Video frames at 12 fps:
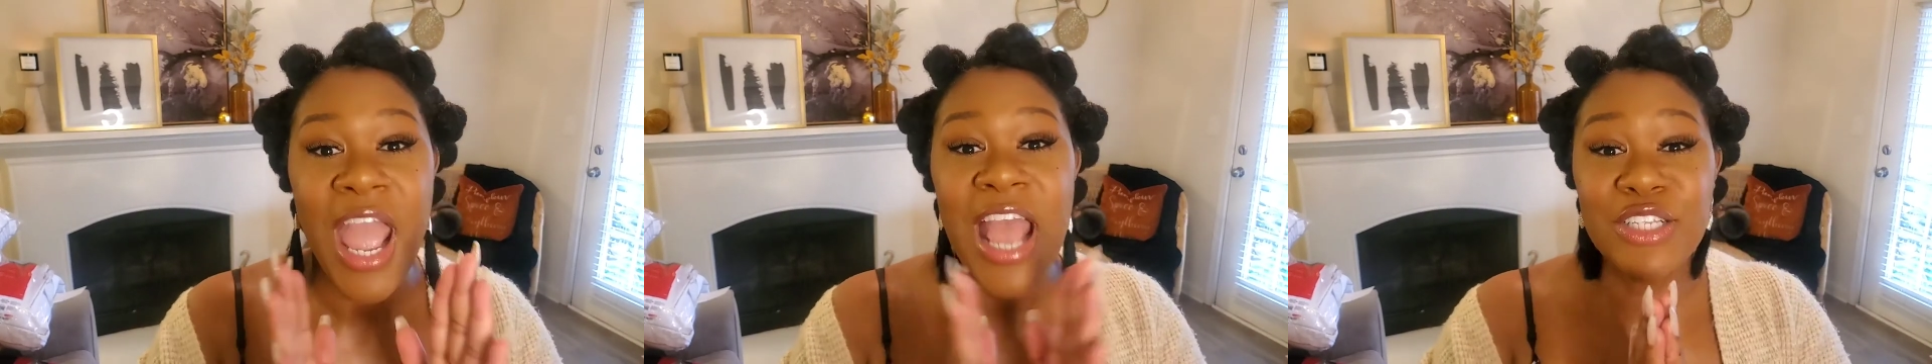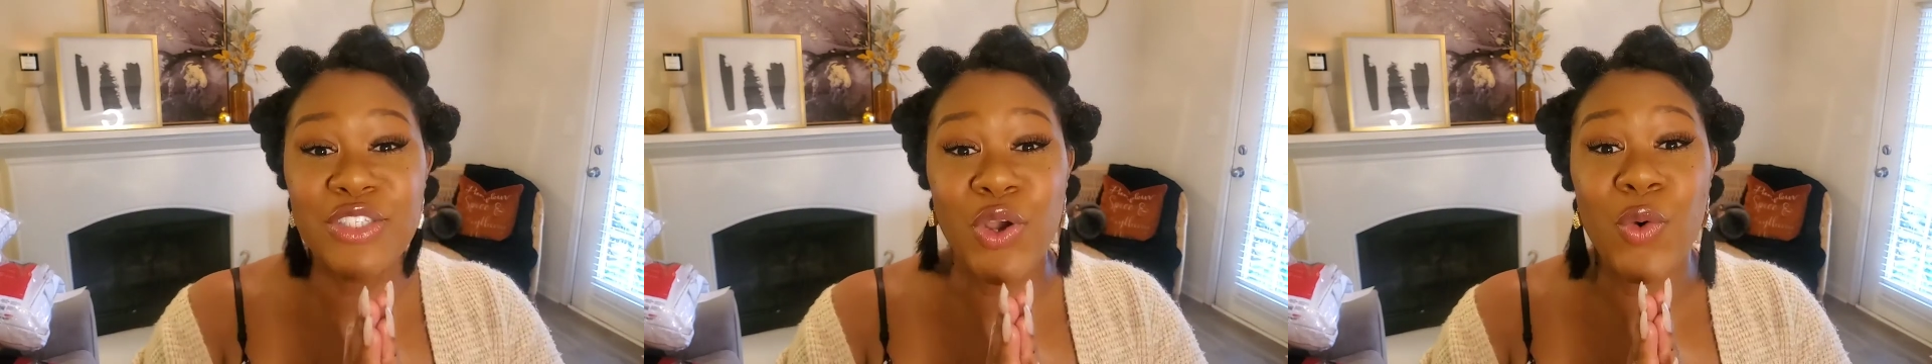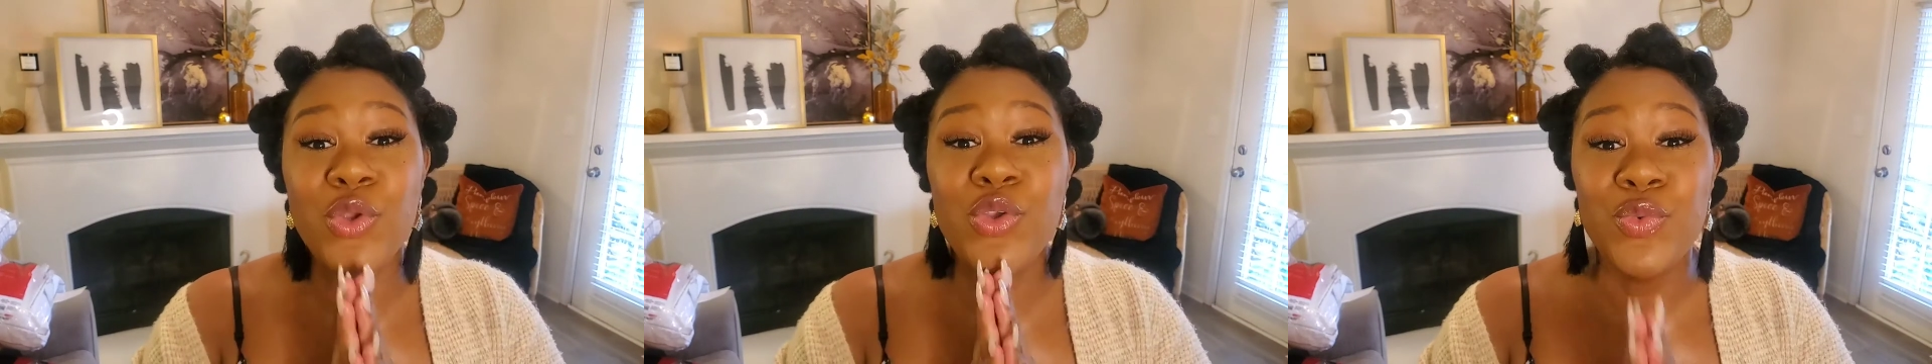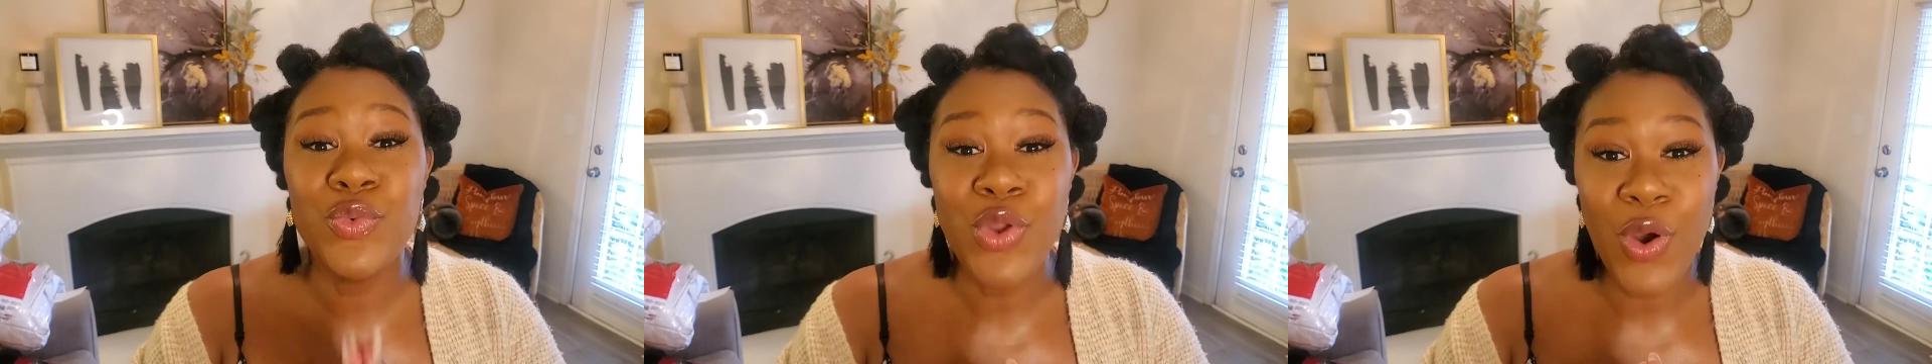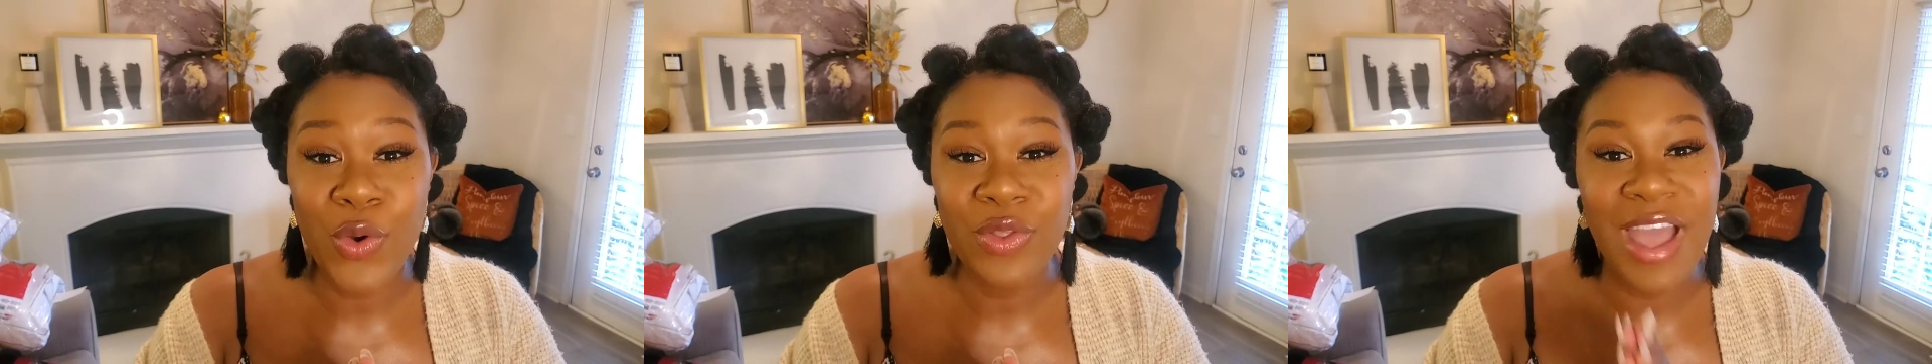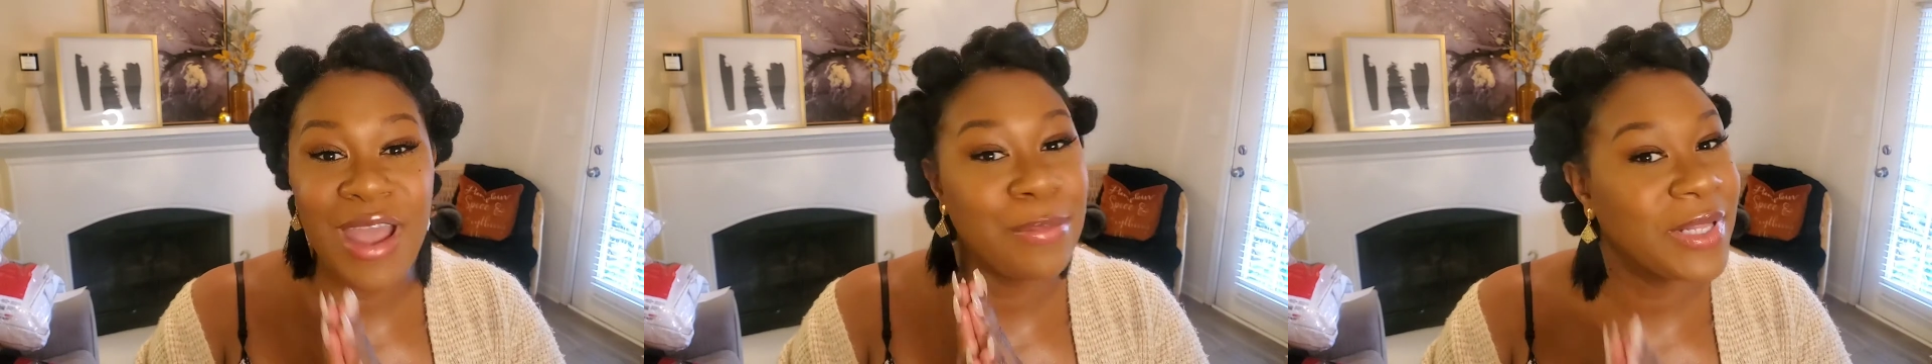So you know
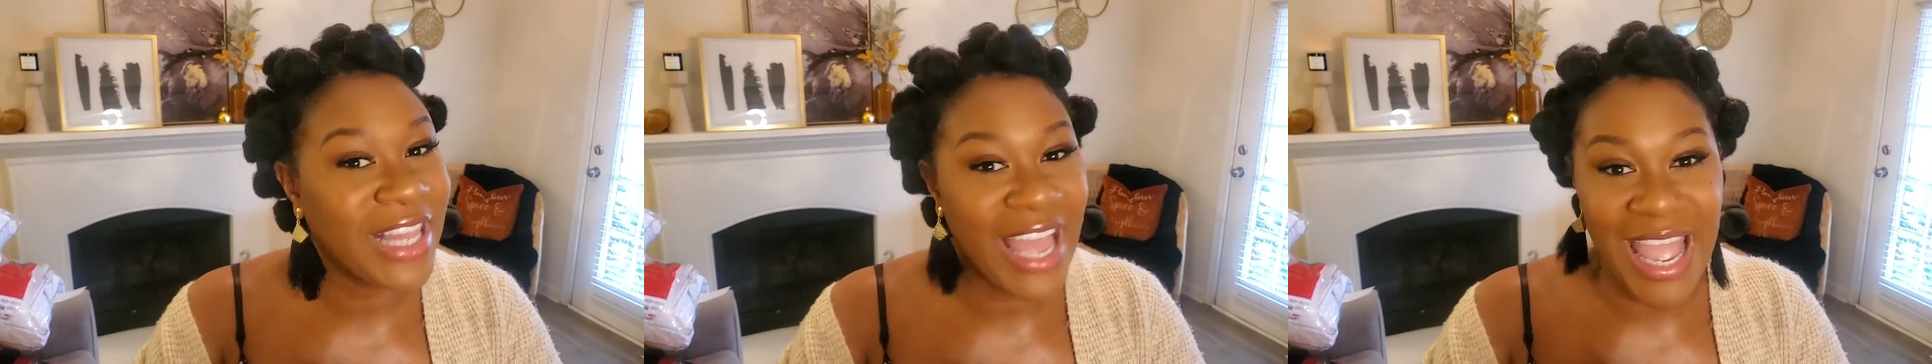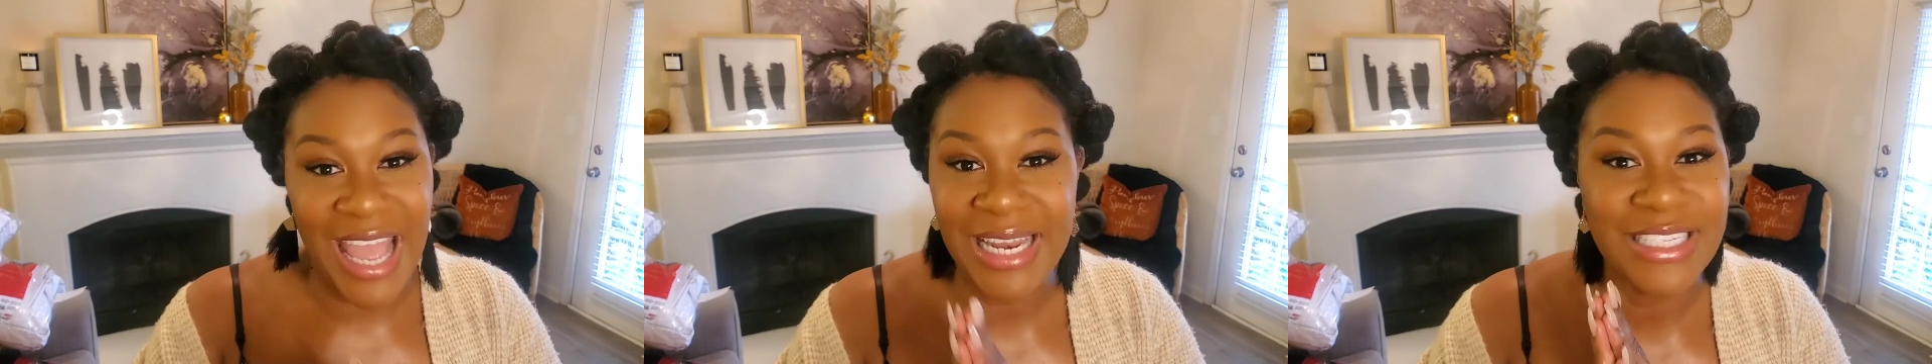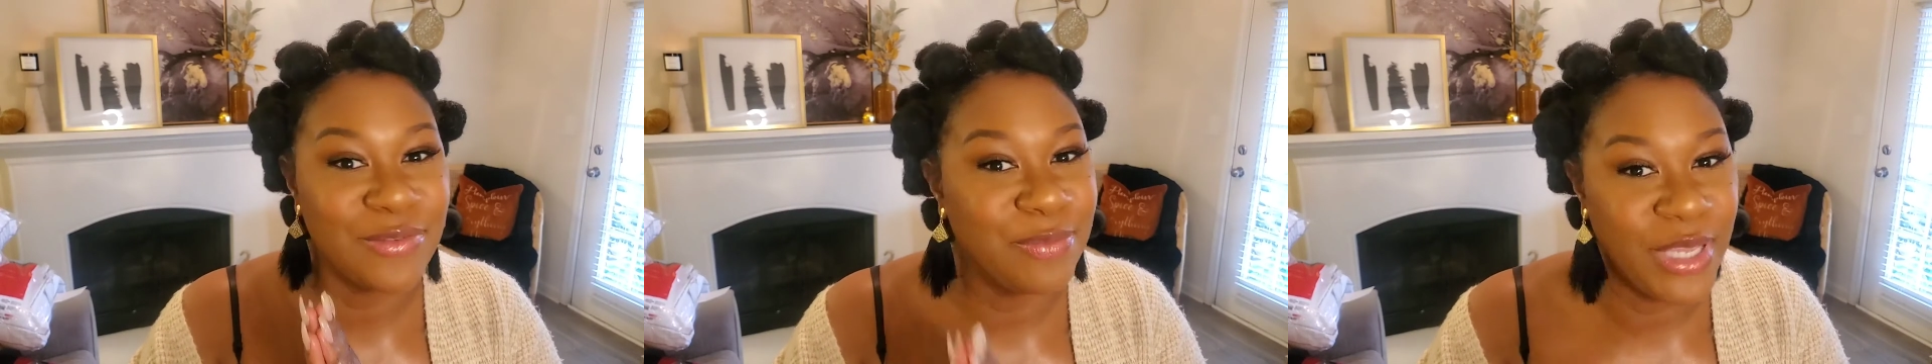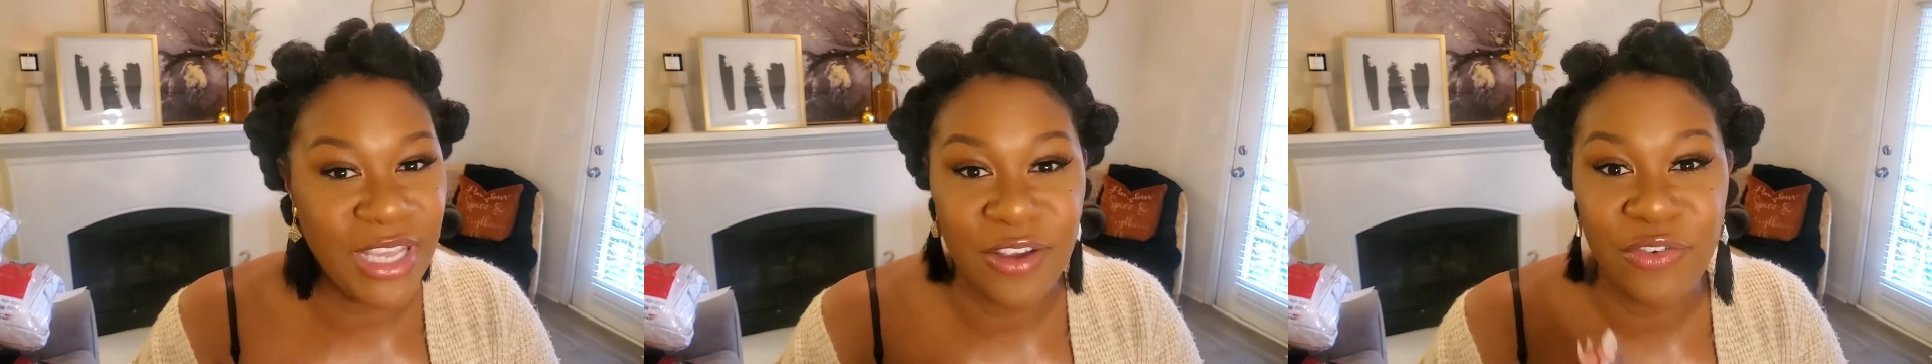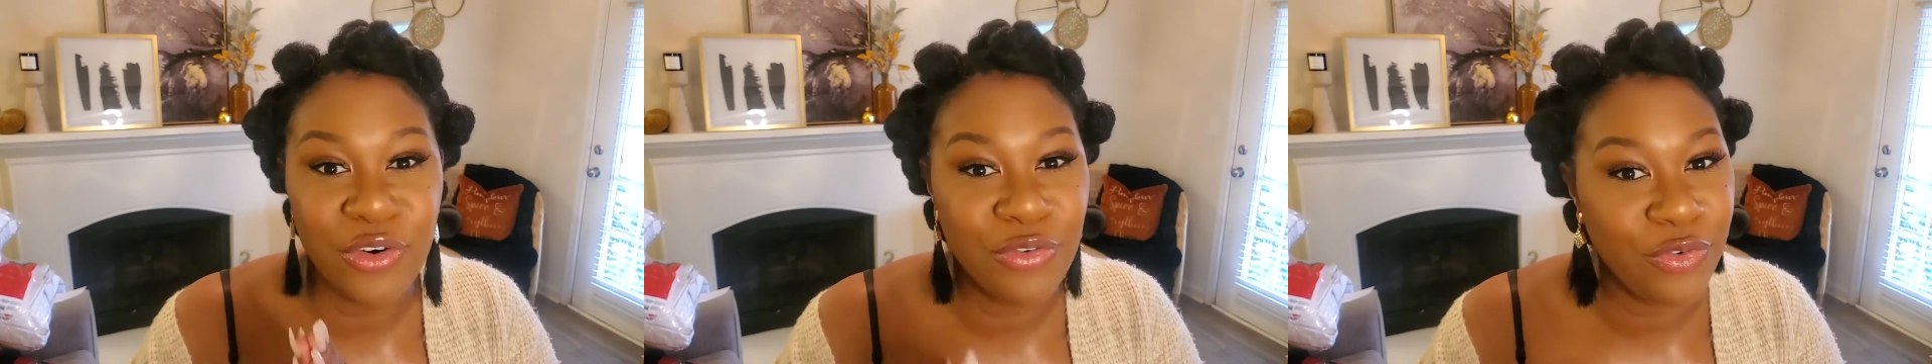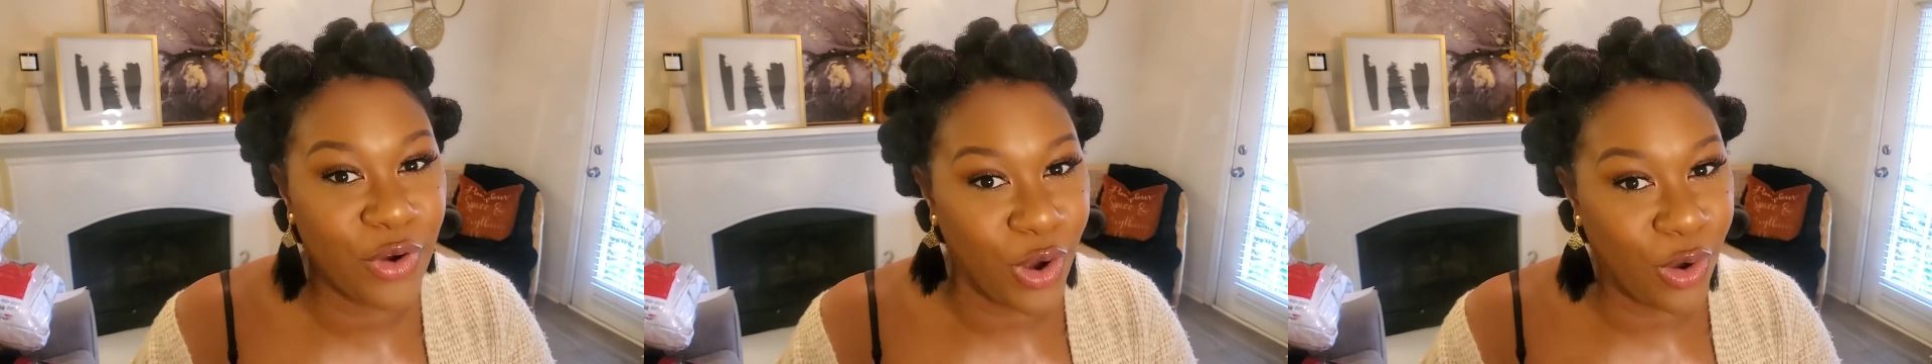that plaid is big for
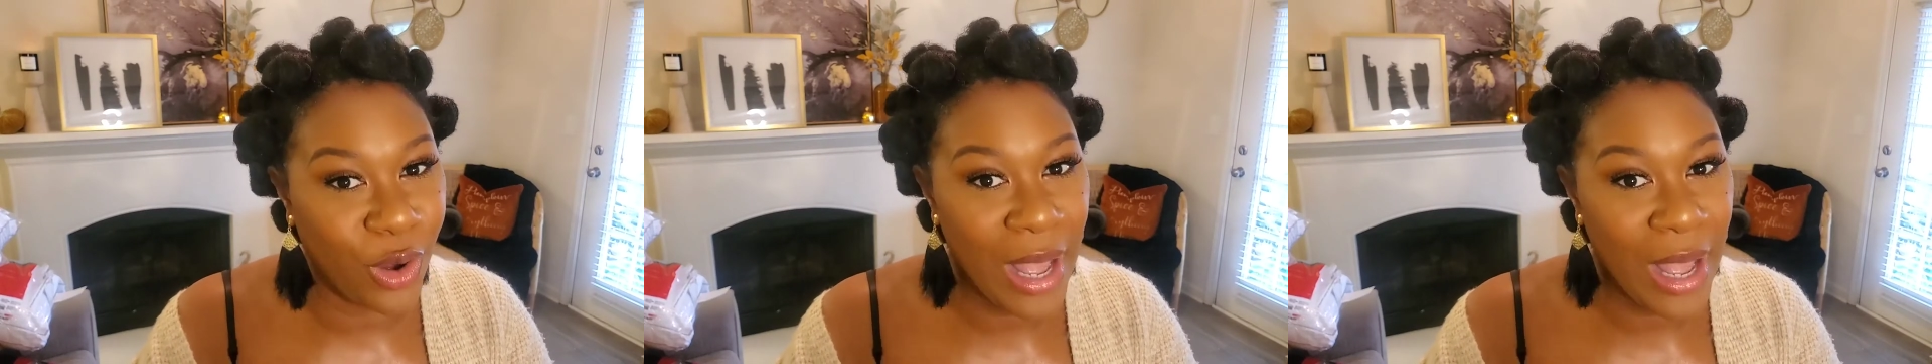fall